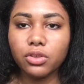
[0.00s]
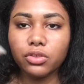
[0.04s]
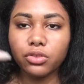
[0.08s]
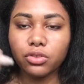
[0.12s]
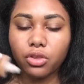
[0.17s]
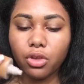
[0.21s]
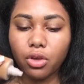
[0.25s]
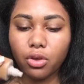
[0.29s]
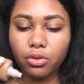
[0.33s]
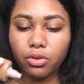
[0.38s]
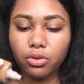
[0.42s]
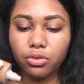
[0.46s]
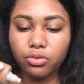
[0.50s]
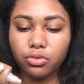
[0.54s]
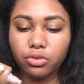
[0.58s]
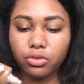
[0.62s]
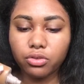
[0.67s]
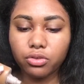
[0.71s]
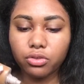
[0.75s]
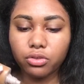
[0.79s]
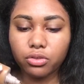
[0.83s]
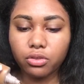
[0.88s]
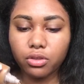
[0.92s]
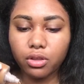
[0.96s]
So
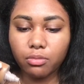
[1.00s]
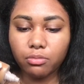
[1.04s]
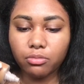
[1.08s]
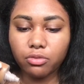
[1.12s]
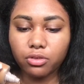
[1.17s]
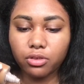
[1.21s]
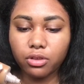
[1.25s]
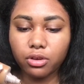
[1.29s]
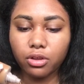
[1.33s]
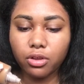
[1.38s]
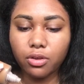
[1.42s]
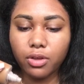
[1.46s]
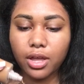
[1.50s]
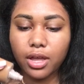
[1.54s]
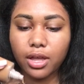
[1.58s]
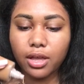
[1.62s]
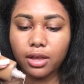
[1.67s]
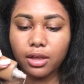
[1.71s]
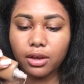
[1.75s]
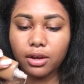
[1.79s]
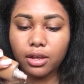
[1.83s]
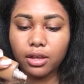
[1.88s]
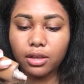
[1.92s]
I'm just gonna go ahead